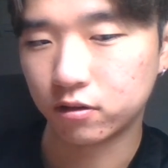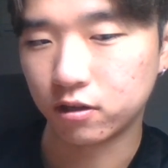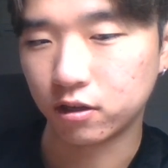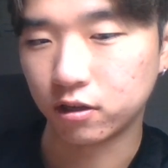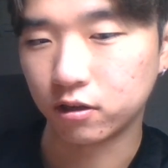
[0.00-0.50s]

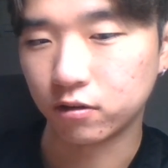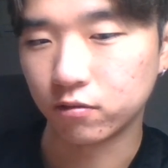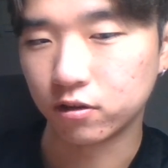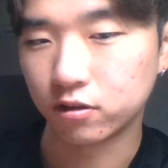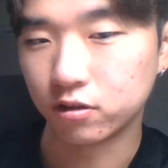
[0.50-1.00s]
thing
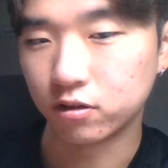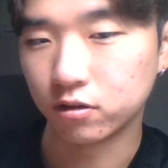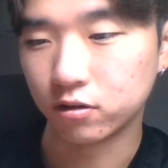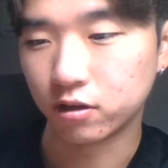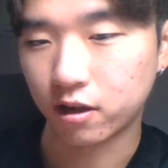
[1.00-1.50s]
with
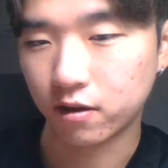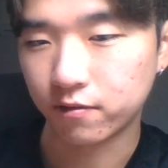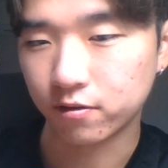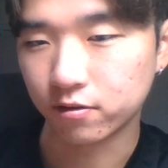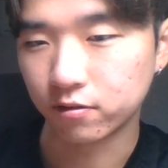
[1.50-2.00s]
the
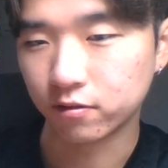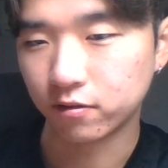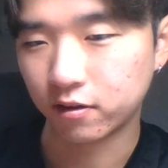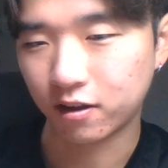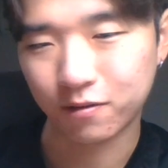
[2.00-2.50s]

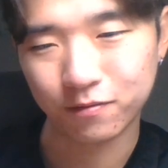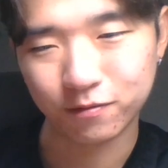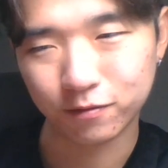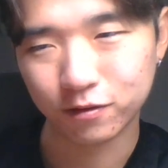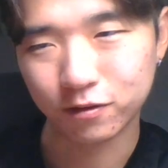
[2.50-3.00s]

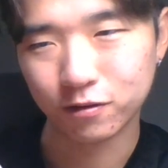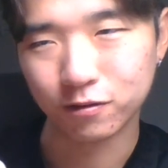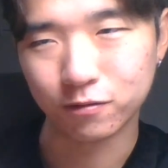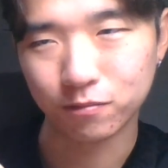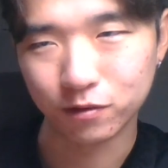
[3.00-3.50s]
with
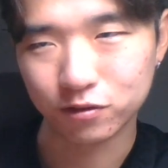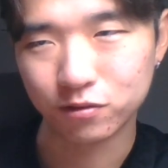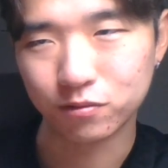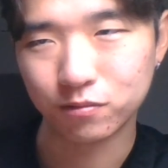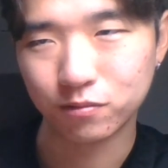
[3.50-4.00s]
the
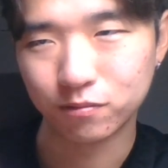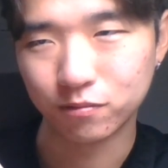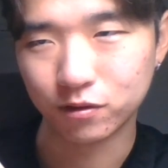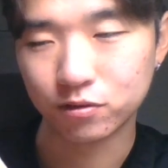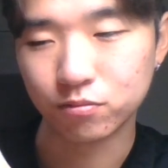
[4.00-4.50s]
much
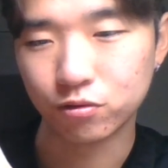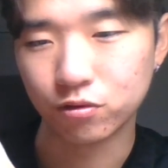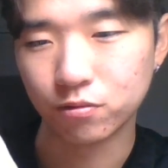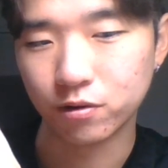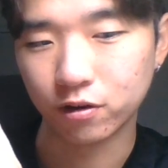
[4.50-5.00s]

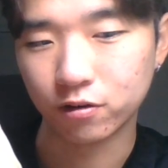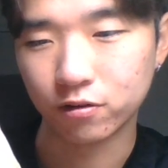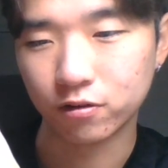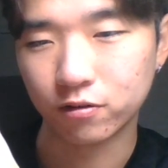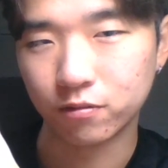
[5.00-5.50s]
more
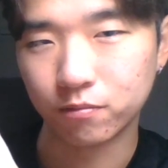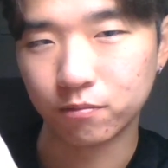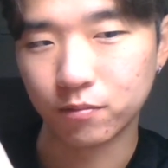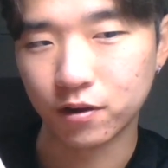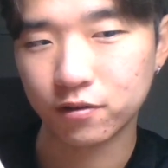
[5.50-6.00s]
bigger
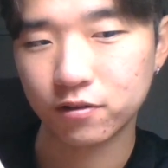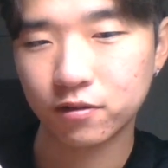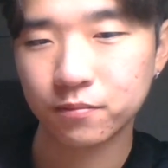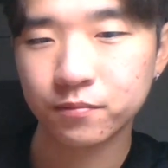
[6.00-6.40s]
mass.